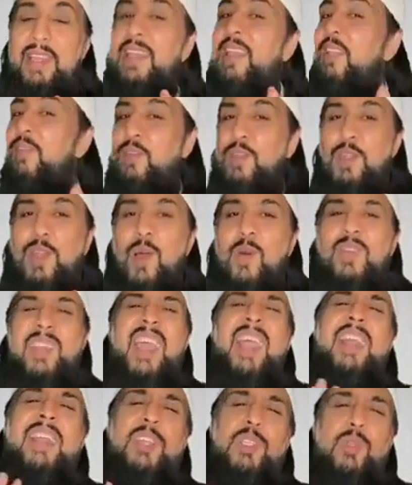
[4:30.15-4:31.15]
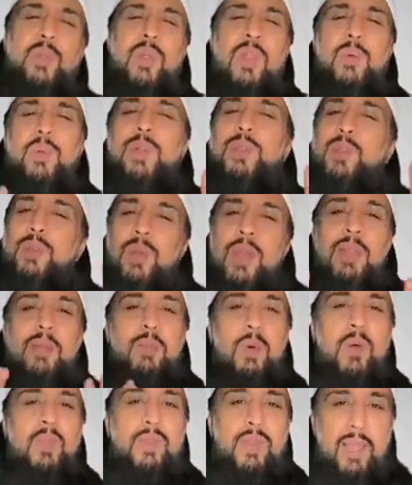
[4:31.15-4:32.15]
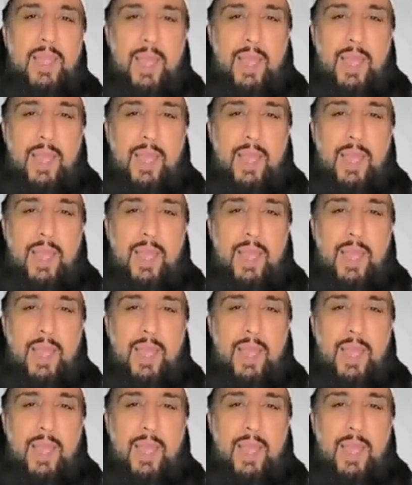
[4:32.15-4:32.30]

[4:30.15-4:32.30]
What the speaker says: If you don't, any surah will do in both rak'ah.